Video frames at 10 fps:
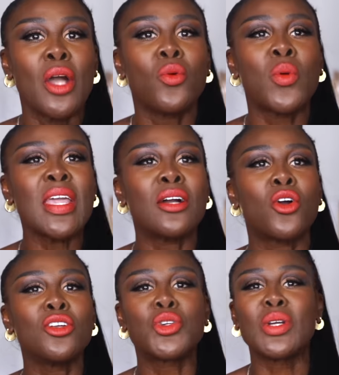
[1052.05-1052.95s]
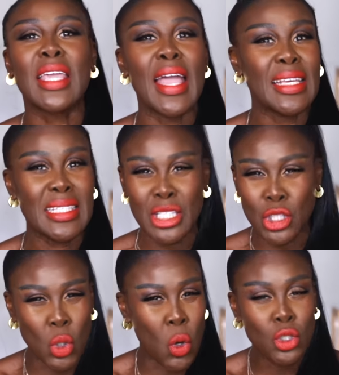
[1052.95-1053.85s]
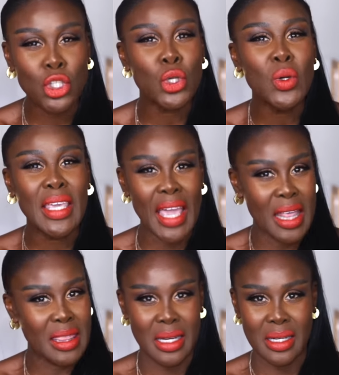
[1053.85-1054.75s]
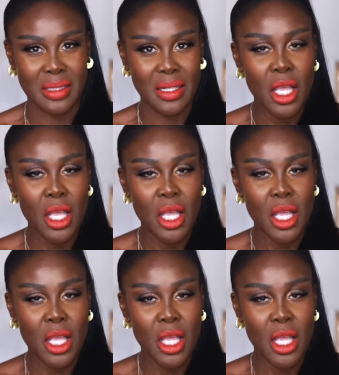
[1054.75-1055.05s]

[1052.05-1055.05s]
We are going to get it so together.